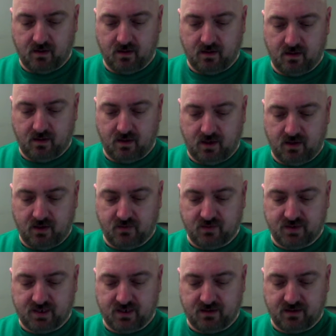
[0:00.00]

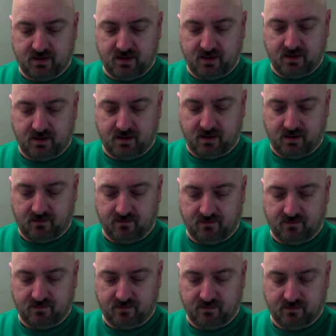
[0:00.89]
Interestingly
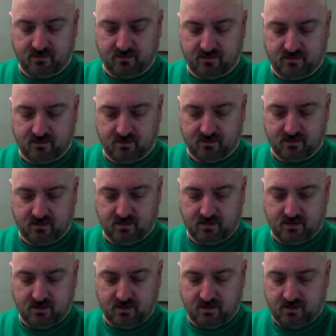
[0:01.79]
enough,
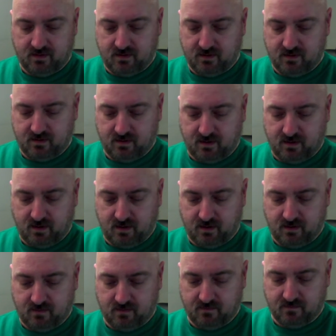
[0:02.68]

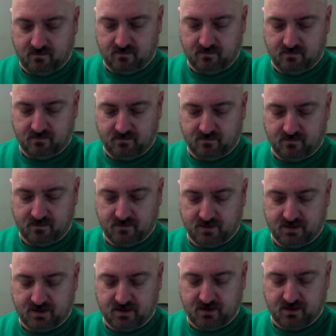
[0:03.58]
the
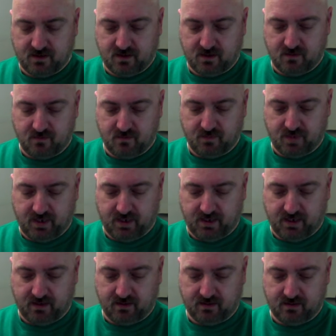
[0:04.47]
silicone
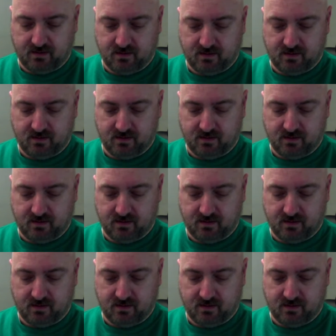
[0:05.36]
band